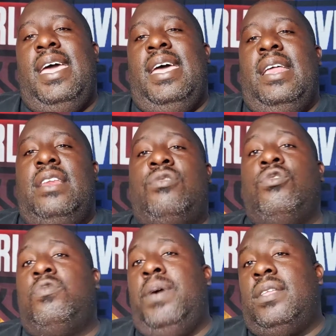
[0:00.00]
And
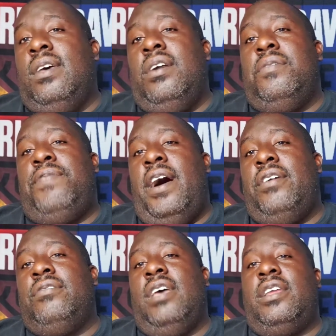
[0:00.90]
disrespect the other
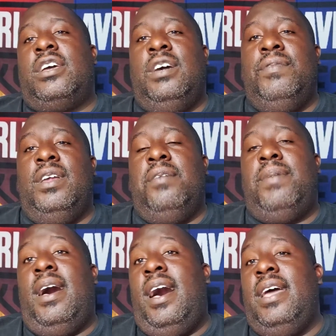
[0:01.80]
fighters that are coming
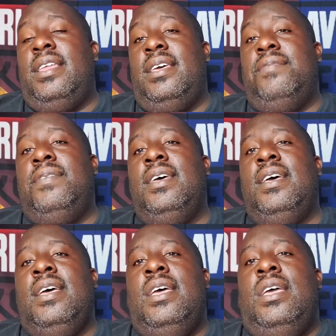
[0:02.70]
up behind him,
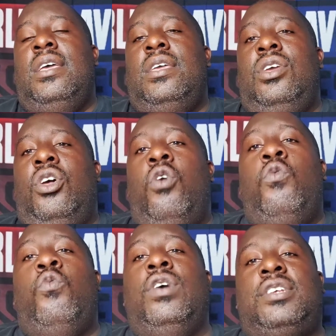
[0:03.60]
you know,
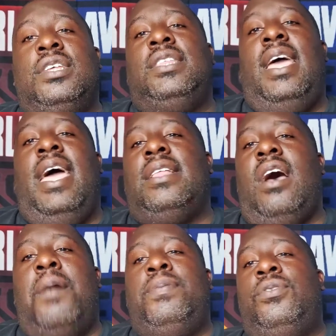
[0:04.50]
wishing they had
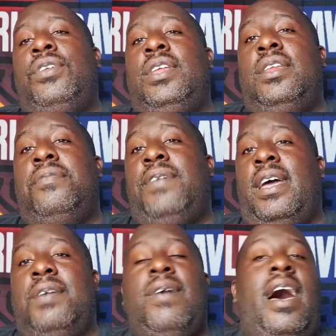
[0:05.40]
the opportunity to
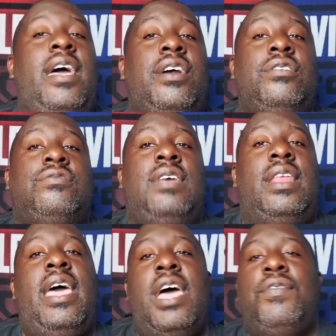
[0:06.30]
fight him. I
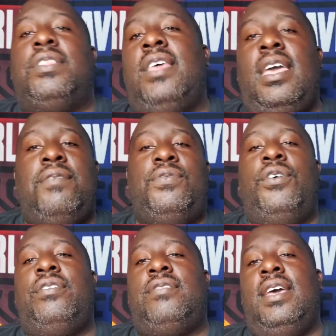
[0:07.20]
understand everything
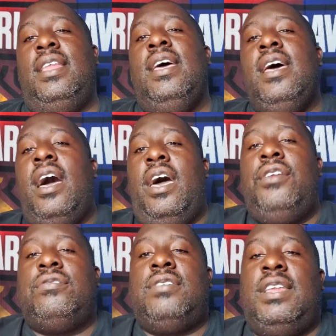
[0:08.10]
Floyd is saying. I
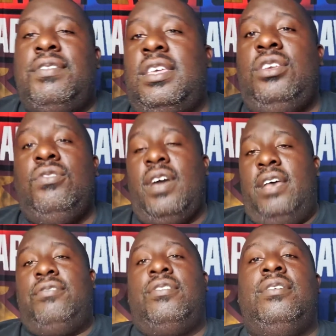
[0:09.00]
understand everything you
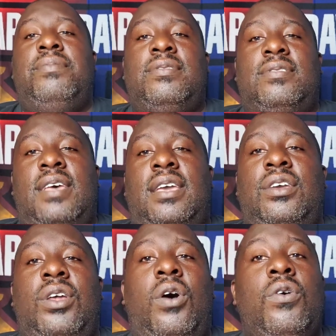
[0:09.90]
guys are going to say,
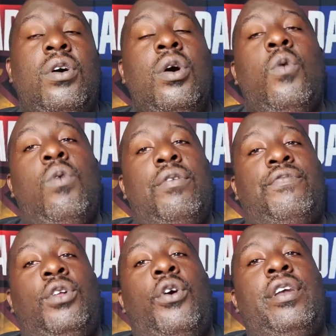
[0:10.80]
you know, well,
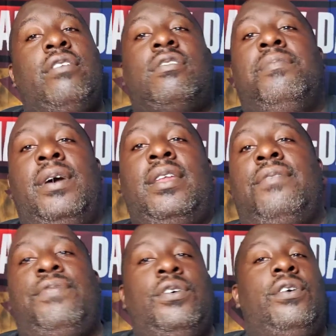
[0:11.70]
Floyd is the
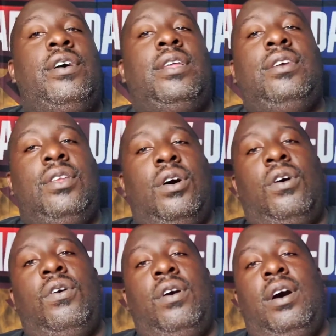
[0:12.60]
money. Floyd, you
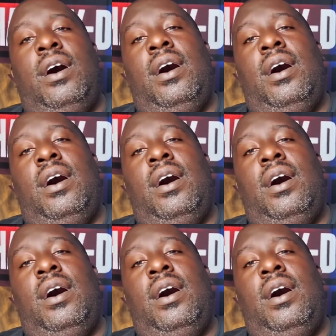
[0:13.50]
know,